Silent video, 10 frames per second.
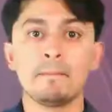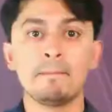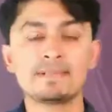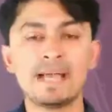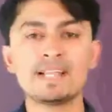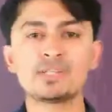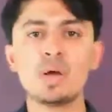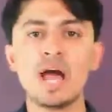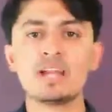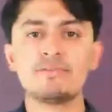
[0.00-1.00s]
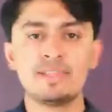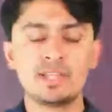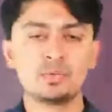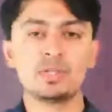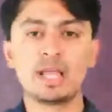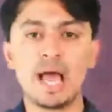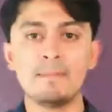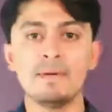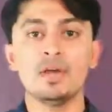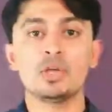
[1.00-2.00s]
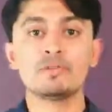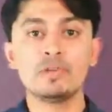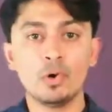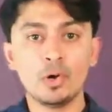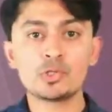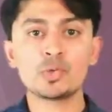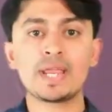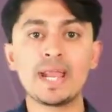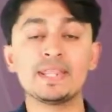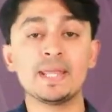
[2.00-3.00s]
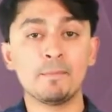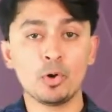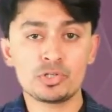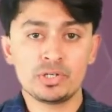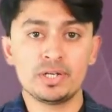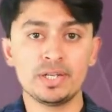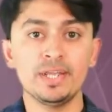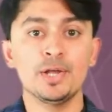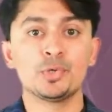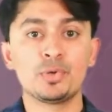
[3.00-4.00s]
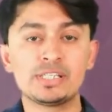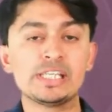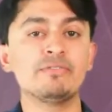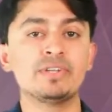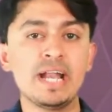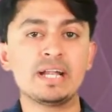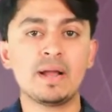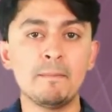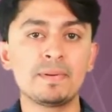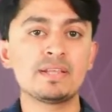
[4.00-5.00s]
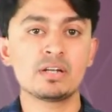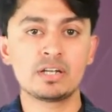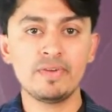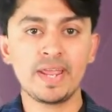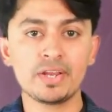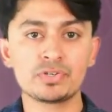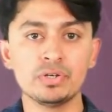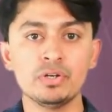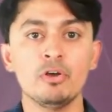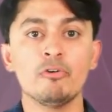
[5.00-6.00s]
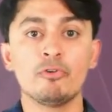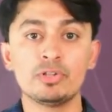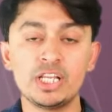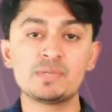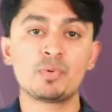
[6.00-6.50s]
Besides, to add feather to the cap, you will also get the opportunity to receive direct company certification for these